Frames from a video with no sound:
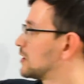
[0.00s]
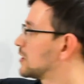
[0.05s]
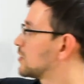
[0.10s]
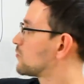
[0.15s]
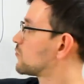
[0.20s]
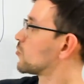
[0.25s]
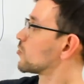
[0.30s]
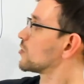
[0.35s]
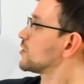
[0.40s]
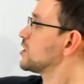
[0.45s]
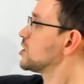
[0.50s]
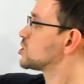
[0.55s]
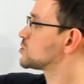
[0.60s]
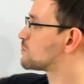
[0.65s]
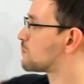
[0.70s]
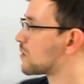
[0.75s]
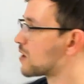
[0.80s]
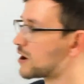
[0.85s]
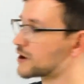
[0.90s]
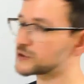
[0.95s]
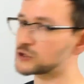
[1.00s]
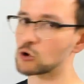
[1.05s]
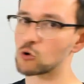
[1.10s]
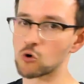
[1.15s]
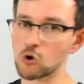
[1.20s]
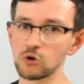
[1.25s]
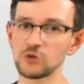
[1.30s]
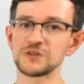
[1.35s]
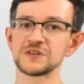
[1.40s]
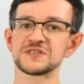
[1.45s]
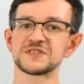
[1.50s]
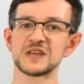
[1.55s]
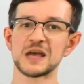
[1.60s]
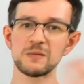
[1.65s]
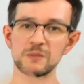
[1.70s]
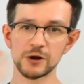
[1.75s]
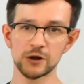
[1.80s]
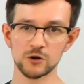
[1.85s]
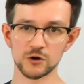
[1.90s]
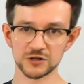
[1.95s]
For each part, you call the
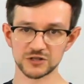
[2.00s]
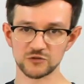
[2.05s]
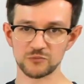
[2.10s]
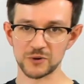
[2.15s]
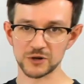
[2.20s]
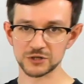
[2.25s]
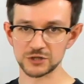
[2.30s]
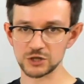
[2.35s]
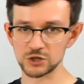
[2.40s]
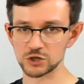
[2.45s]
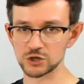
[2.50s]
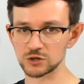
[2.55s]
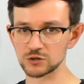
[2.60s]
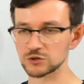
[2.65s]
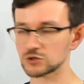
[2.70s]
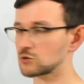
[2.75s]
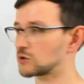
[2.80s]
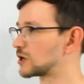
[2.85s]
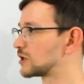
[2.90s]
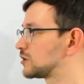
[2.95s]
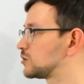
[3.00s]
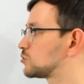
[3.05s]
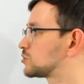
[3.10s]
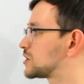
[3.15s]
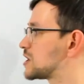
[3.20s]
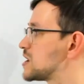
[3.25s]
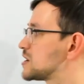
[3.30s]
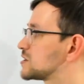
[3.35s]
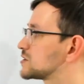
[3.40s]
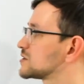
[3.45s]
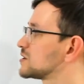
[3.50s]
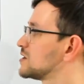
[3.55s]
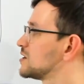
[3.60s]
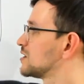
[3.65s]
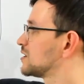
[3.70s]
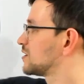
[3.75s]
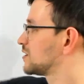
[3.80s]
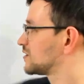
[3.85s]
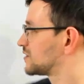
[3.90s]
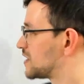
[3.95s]
same recursive procedure. So again, you take
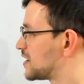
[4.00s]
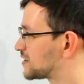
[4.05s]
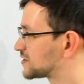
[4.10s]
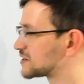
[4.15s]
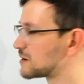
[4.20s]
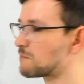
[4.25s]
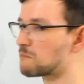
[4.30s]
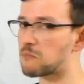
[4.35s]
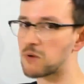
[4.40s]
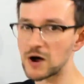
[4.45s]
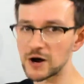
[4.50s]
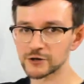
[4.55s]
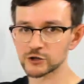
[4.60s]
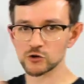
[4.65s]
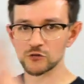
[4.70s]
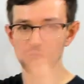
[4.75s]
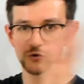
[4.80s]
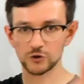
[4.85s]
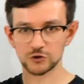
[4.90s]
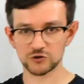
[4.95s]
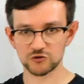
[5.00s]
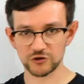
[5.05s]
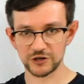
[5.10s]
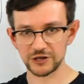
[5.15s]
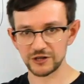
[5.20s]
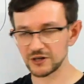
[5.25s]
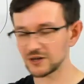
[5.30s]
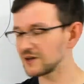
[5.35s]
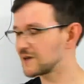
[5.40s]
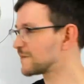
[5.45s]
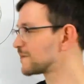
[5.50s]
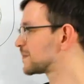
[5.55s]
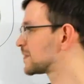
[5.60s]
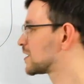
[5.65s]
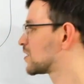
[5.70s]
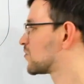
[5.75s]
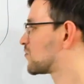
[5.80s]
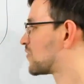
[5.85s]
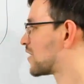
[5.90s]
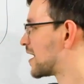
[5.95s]
some part of your tree,
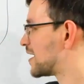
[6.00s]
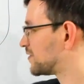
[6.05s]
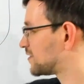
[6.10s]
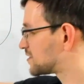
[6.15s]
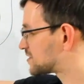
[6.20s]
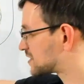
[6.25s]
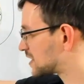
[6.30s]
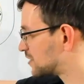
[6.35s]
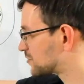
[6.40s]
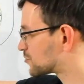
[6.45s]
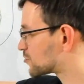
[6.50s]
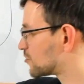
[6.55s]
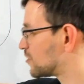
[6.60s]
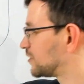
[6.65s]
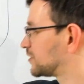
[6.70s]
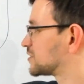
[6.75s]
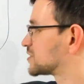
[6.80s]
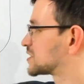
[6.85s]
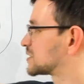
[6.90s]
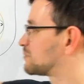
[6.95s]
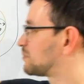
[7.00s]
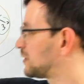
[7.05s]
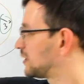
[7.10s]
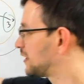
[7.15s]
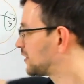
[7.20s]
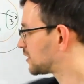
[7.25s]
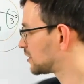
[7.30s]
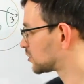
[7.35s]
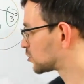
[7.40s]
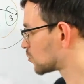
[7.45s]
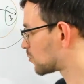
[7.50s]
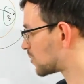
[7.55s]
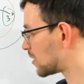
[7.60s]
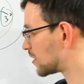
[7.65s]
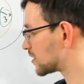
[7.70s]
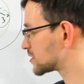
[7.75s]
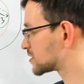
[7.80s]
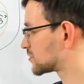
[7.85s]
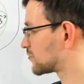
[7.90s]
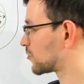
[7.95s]
find the centroid, split into
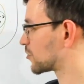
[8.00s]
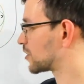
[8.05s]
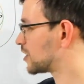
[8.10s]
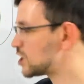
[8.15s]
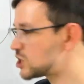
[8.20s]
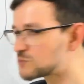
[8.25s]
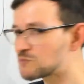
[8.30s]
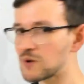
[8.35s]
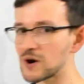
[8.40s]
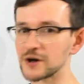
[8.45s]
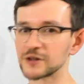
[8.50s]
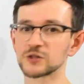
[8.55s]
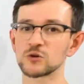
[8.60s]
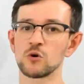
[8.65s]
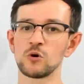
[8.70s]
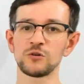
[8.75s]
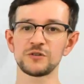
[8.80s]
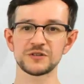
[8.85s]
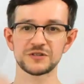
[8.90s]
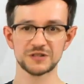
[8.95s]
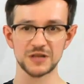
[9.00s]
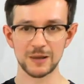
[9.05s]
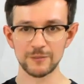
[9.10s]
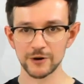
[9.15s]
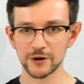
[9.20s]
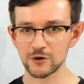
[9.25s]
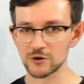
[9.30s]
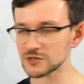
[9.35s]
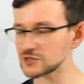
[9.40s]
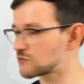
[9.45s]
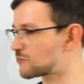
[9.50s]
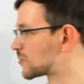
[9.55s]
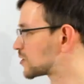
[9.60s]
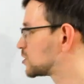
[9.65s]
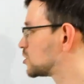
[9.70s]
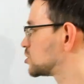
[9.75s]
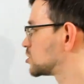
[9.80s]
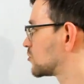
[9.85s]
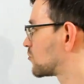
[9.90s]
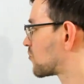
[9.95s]
parts. For each part, call the same recursive
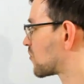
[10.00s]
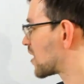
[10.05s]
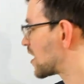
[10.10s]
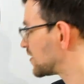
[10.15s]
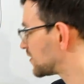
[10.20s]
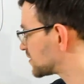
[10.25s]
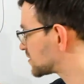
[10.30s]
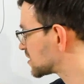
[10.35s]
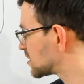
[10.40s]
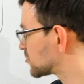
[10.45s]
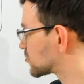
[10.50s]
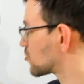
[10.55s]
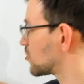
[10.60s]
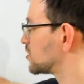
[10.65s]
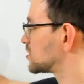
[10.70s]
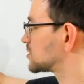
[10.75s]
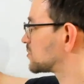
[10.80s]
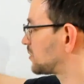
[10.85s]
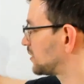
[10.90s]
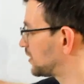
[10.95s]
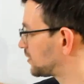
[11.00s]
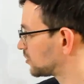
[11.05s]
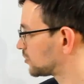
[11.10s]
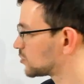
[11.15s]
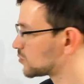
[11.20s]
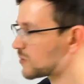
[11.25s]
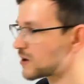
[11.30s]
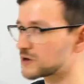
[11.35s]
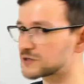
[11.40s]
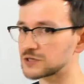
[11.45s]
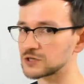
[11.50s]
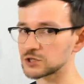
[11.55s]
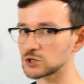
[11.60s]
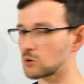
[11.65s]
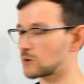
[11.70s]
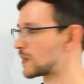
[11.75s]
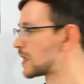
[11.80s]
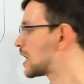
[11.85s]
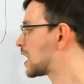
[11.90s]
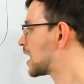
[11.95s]
procedure. Find the centroid, split into parts, and so on.